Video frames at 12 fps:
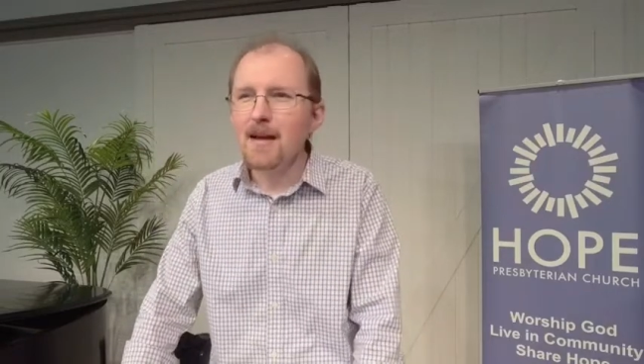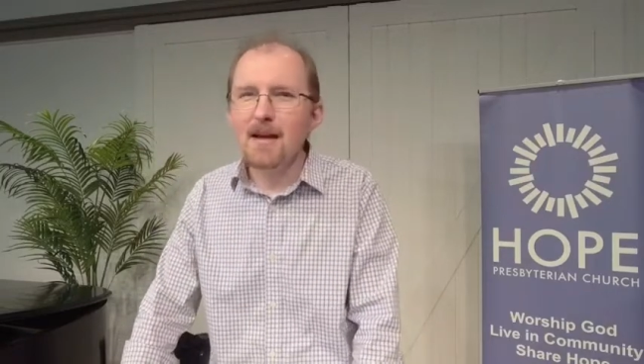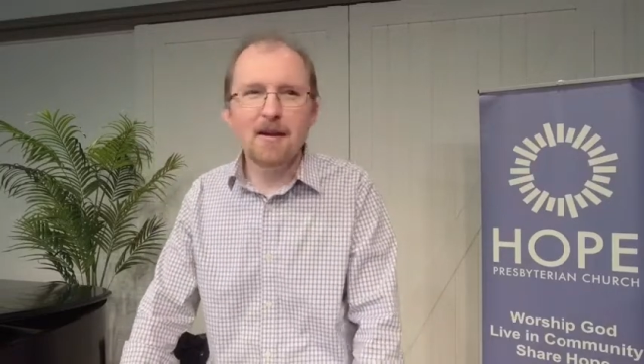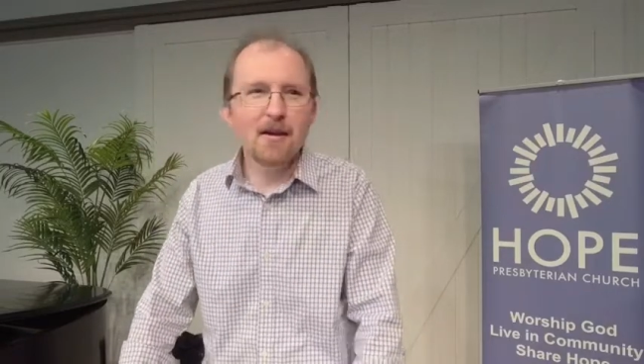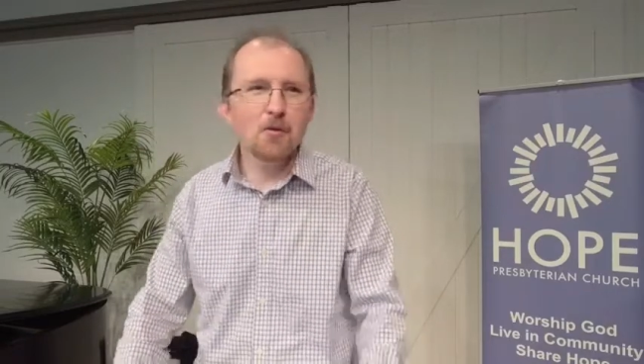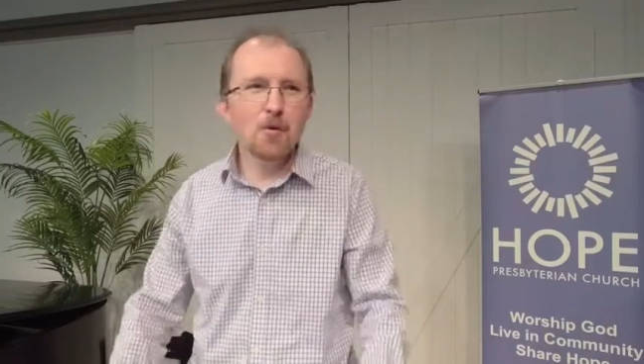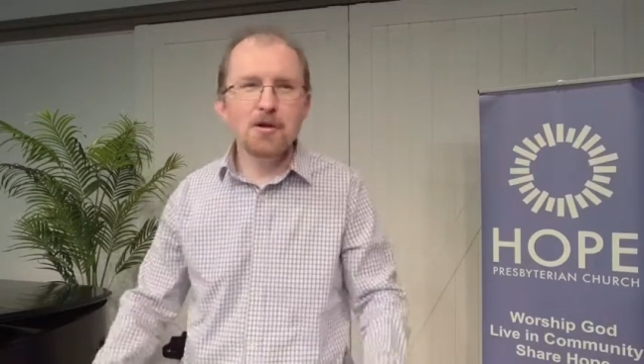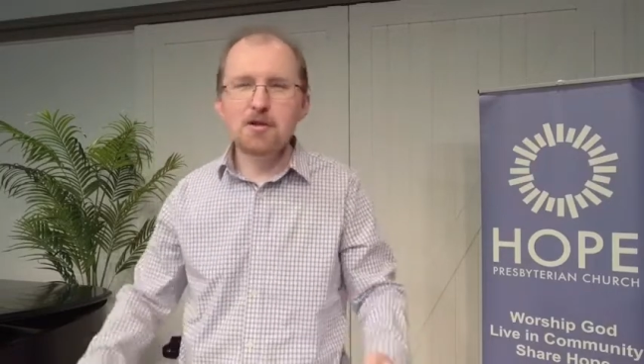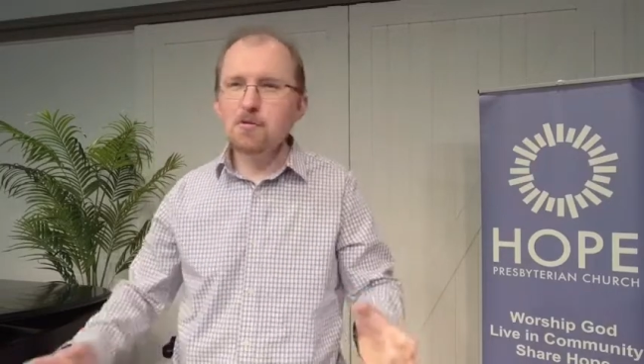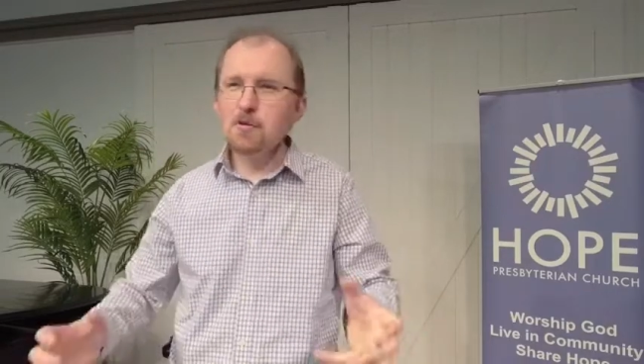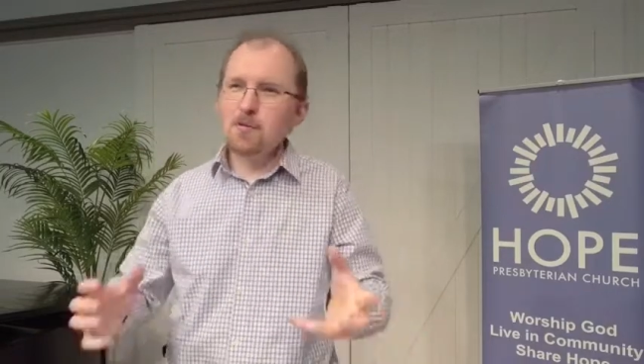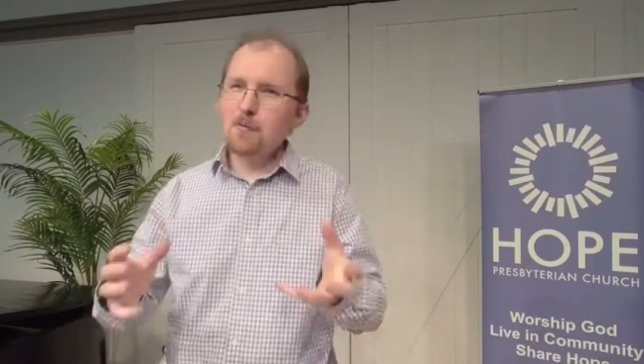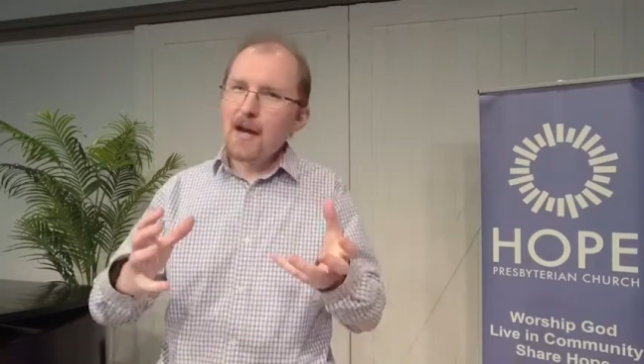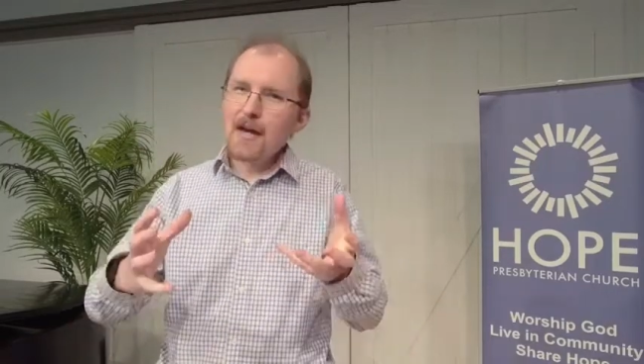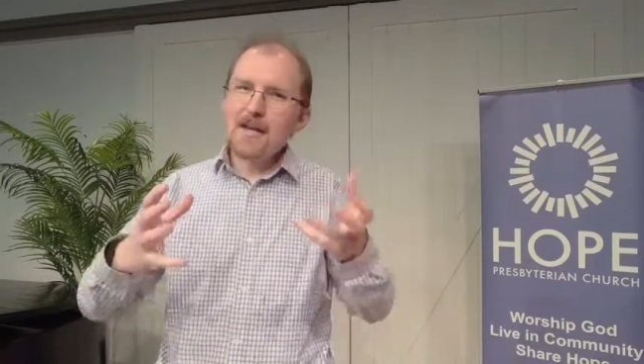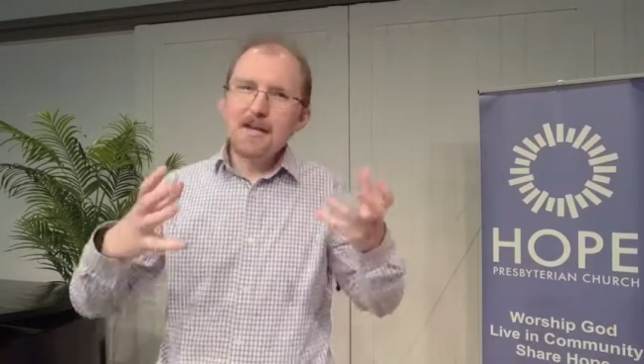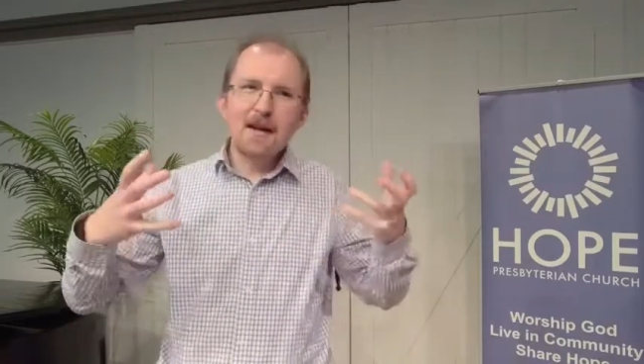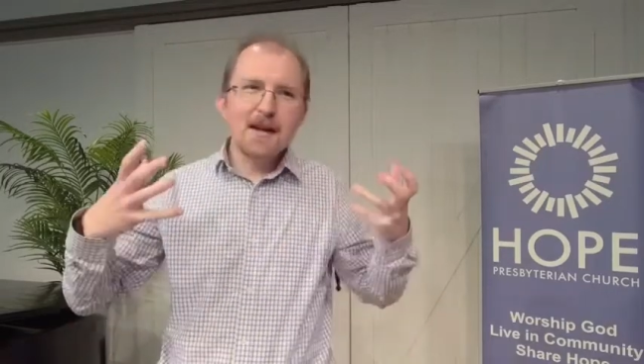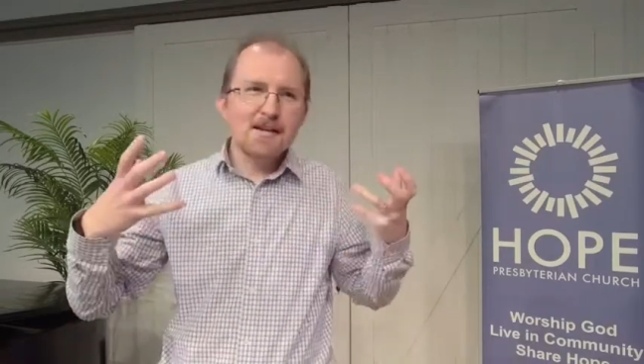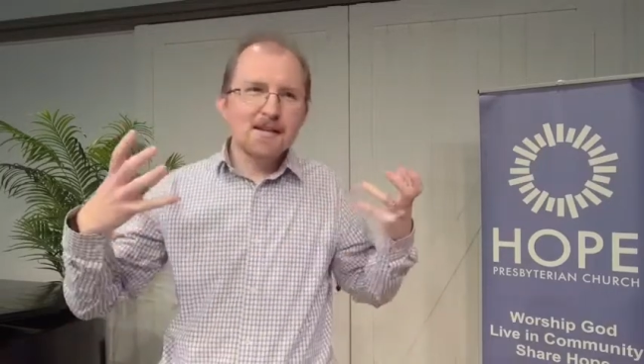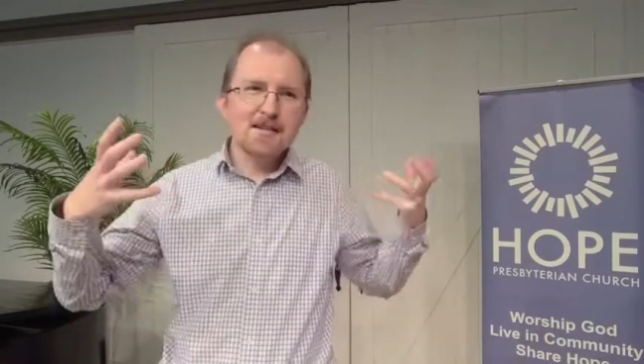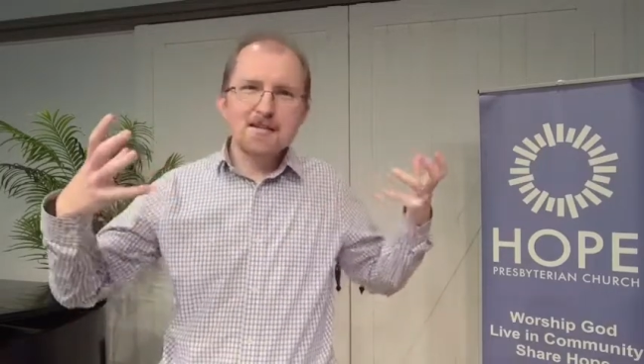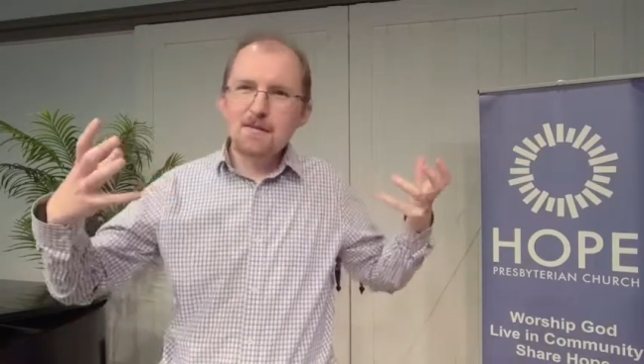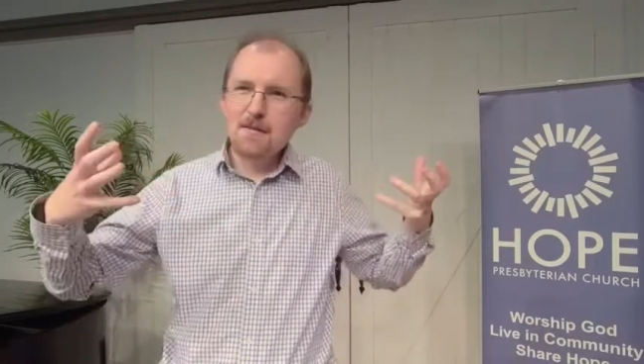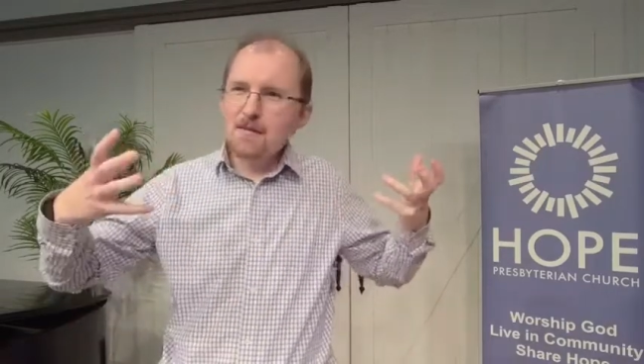In other words, you will recognize